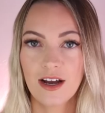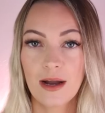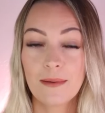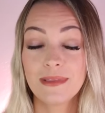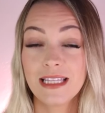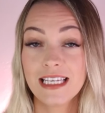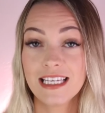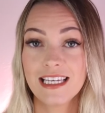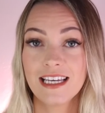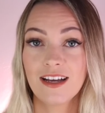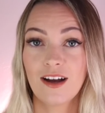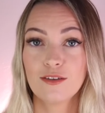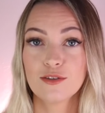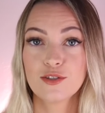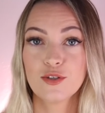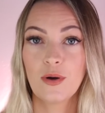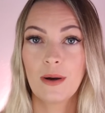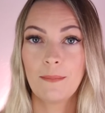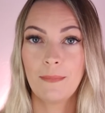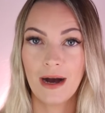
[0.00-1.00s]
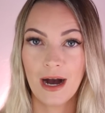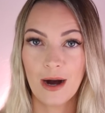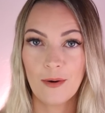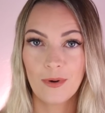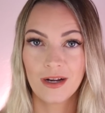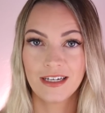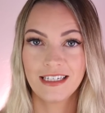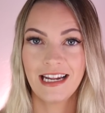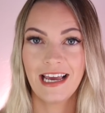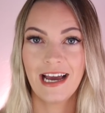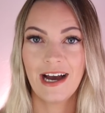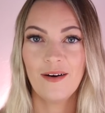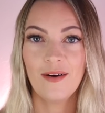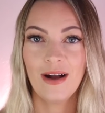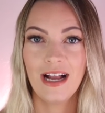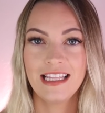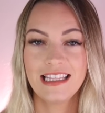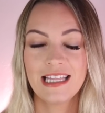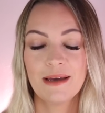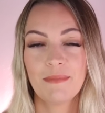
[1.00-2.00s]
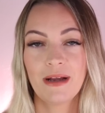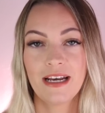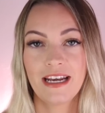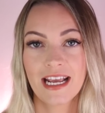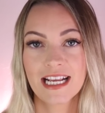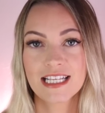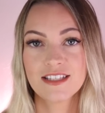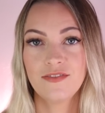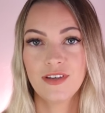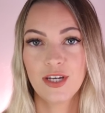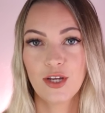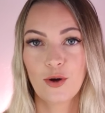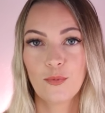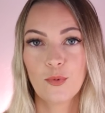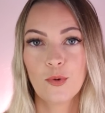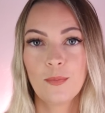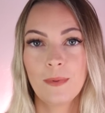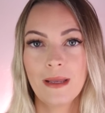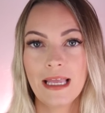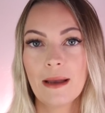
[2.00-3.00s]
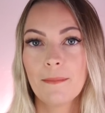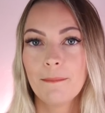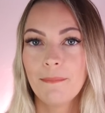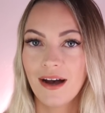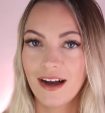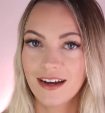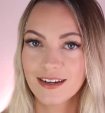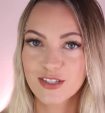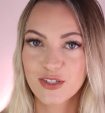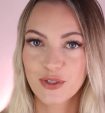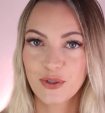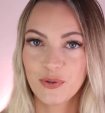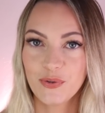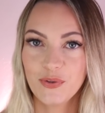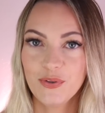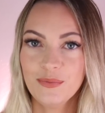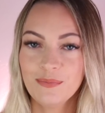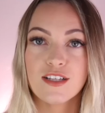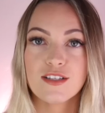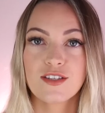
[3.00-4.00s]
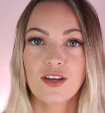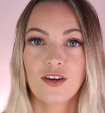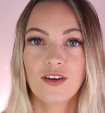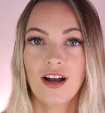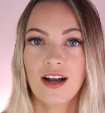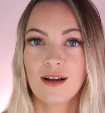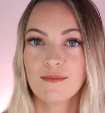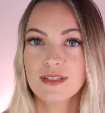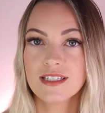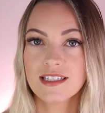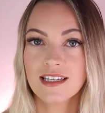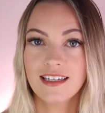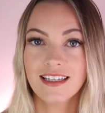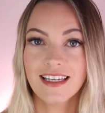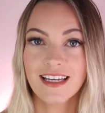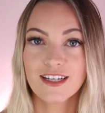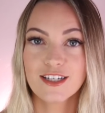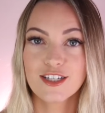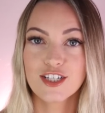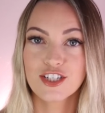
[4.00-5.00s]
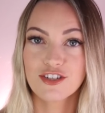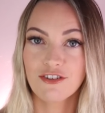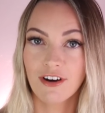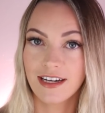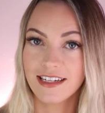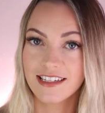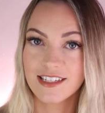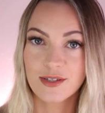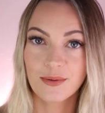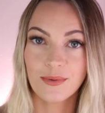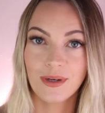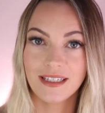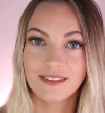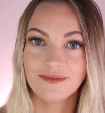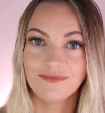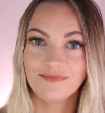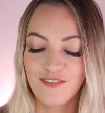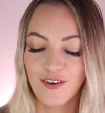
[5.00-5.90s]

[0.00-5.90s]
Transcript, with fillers: I'm thinking I'll do a part one now and then my next video will be a part two. So I'm just gonna get straight into it.